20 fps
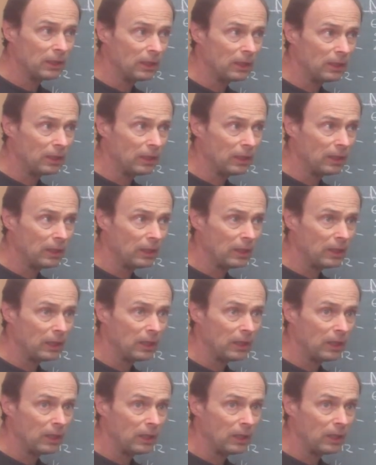
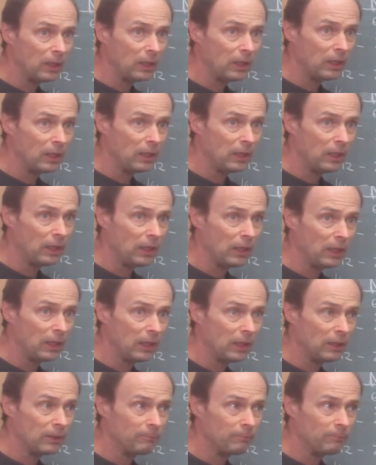Nobody speaks.